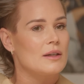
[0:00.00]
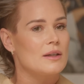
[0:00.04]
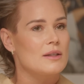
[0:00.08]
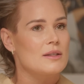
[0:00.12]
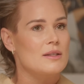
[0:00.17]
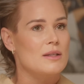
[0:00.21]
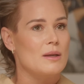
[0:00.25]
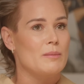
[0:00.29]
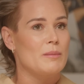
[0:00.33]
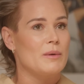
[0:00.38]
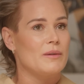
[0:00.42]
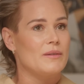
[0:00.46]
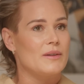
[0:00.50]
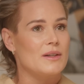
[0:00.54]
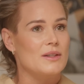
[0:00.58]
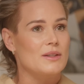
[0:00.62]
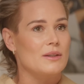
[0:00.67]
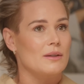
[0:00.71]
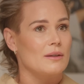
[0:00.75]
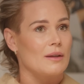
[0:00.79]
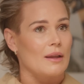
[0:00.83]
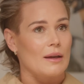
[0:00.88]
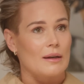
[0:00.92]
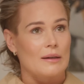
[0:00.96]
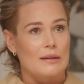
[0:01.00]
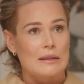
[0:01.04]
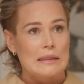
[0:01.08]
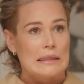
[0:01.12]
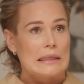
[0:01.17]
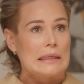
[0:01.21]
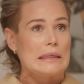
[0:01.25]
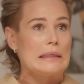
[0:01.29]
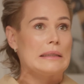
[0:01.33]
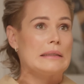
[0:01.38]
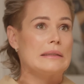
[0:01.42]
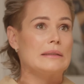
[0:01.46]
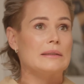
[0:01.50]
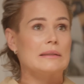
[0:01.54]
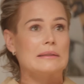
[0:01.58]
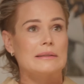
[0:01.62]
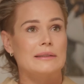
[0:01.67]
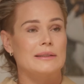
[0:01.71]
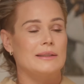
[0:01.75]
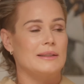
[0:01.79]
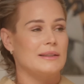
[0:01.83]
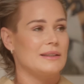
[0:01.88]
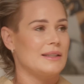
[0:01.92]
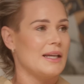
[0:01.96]
Some of us are like, oh,
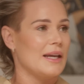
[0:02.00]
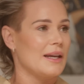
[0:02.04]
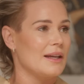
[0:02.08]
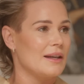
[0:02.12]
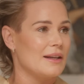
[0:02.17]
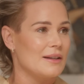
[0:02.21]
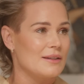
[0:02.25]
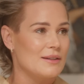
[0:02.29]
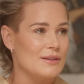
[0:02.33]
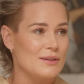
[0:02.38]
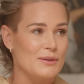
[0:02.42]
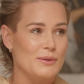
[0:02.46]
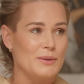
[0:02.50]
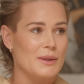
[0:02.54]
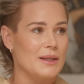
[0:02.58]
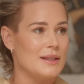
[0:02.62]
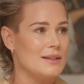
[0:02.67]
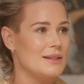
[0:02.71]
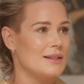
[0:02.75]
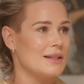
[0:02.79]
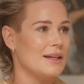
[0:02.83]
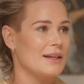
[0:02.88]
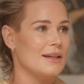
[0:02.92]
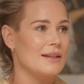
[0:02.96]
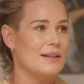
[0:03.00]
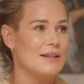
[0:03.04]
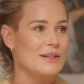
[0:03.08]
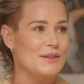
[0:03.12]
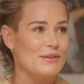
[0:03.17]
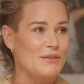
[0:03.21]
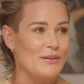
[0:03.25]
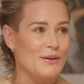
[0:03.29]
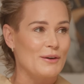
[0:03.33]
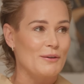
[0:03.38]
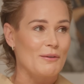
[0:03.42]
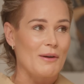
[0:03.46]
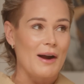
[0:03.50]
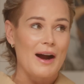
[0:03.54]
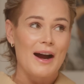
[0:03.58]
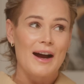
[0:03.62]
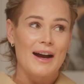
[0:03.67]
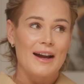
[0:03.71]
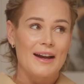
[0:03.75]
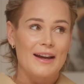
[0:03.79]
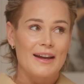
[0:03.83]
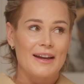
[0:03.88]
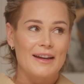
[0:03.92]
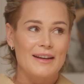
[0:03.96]
this taking us, this queen's taking us for a
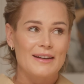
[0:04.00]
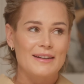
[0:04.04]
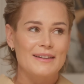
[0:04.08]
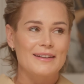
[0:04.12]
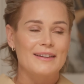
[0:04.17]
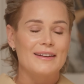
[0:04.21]
ride.